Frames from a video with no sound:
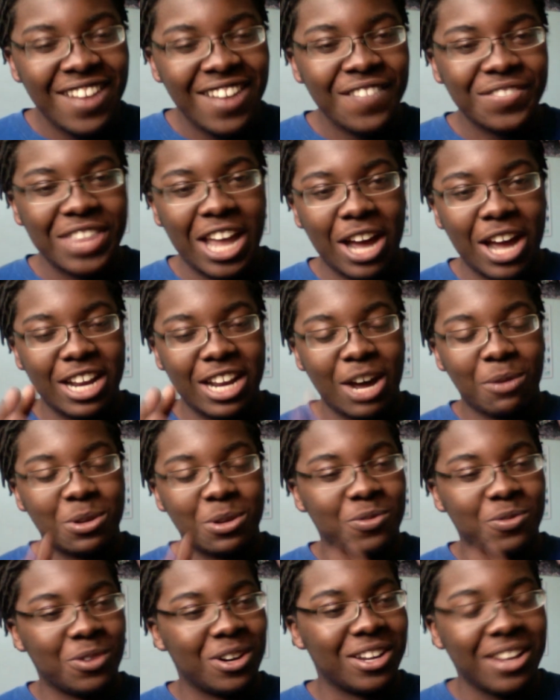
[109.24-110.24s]
Now that
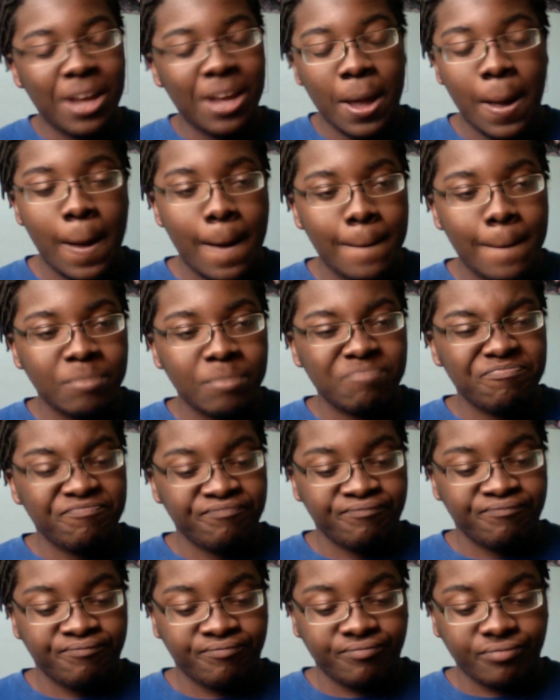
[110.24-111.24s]
was funny.
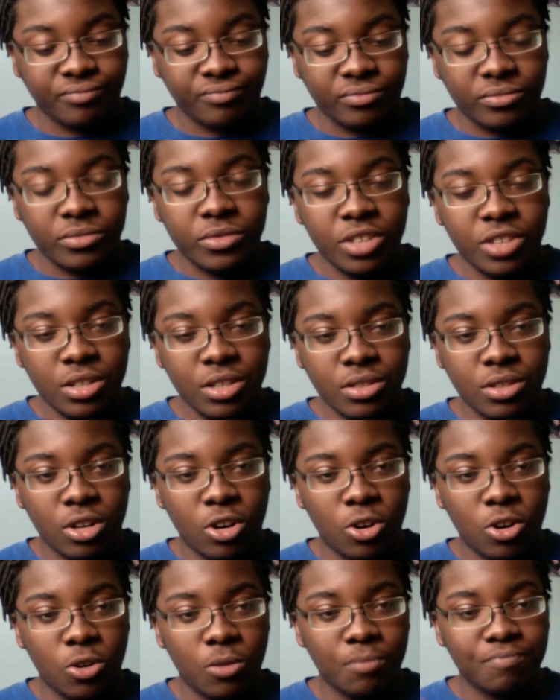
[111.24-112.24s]

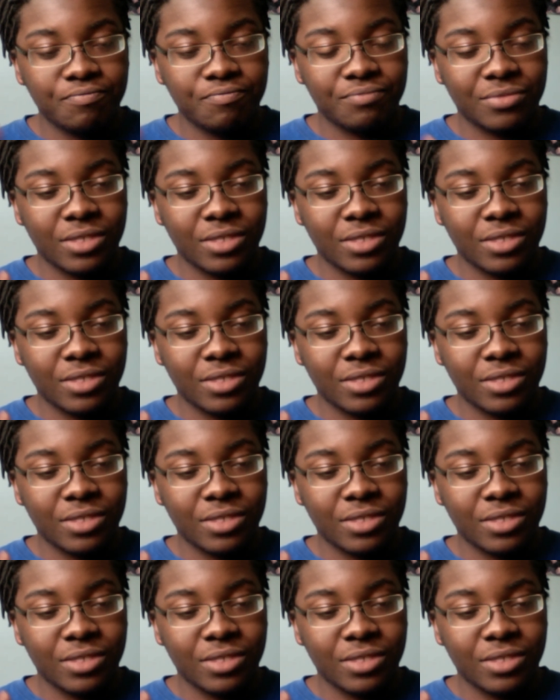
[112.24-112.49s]
So